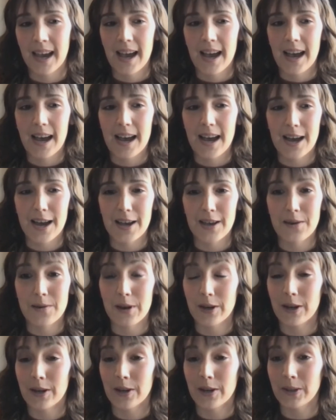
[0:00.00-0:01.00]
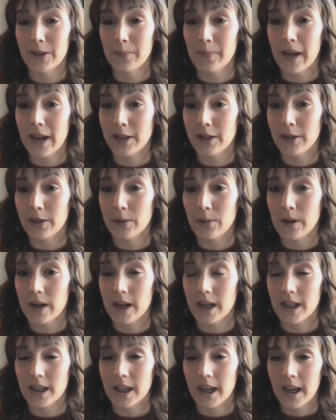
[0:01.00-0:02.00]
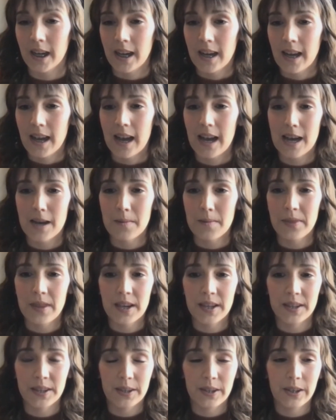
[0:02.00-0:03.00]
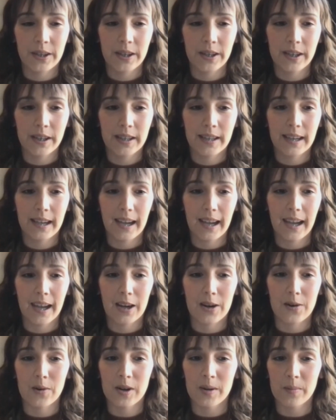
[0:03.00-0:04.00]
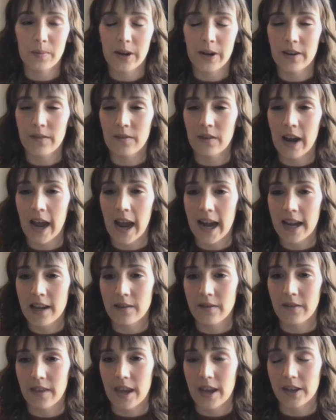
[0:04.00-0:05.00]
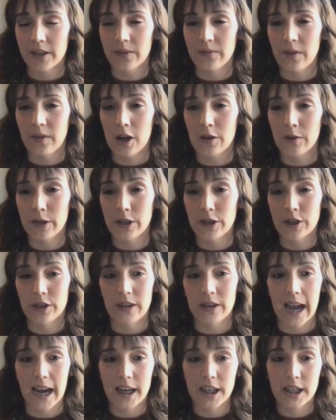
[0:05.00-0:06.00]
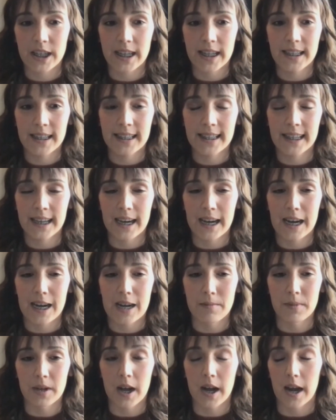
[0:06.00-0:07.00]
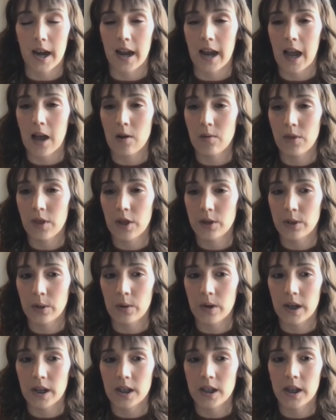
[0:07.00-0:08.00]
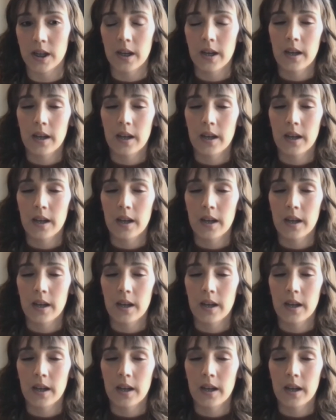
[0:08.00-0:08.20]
Uh, you can also paint a torch. Um, this could incorporate a variety of things, following directions, um, cutting out the torch,